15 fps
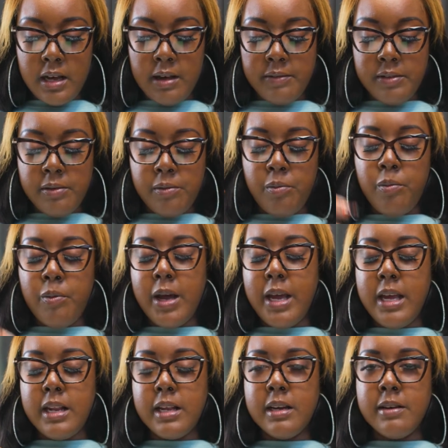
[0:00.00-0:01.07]
of the
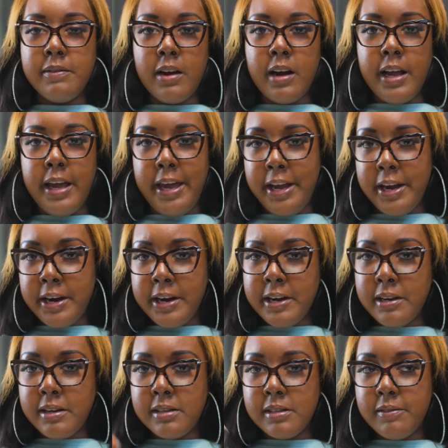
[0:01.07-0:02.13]
weight of our
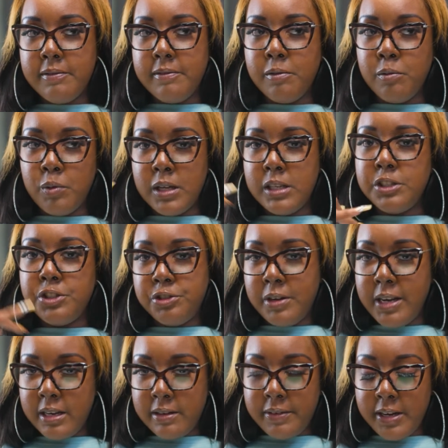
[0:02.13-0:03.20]
hair. One
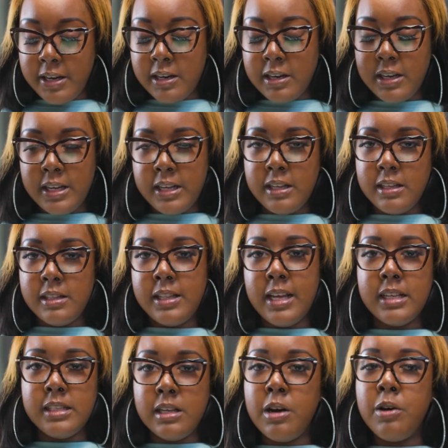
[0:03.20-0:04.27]
strand of hair,
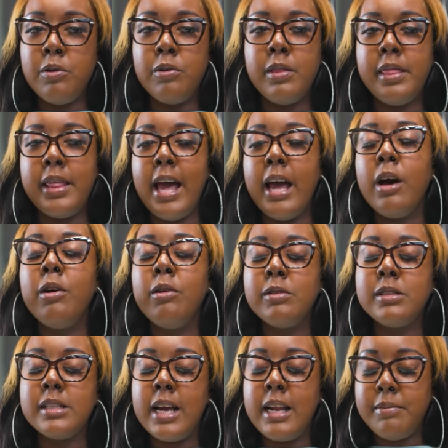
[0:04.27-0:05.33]
that
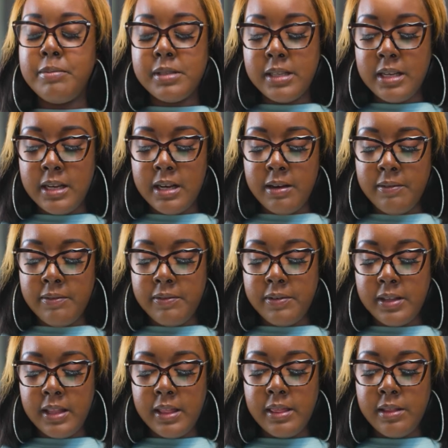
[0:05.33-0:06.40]
holds 90% of
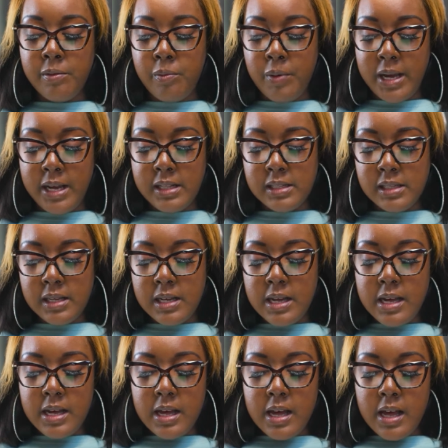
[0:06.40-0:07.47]
the weight,
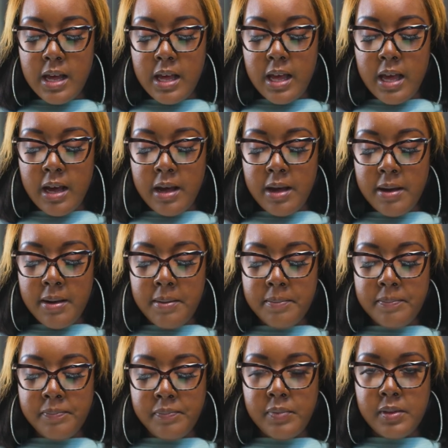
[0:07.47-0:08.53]

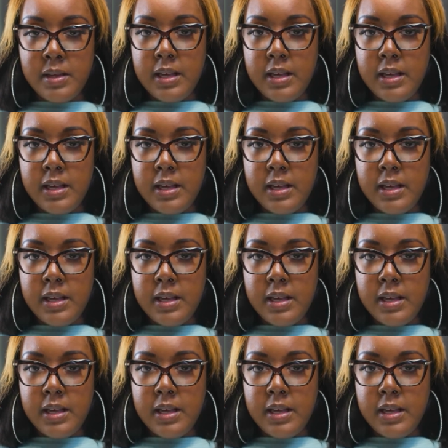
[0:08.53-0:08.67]
and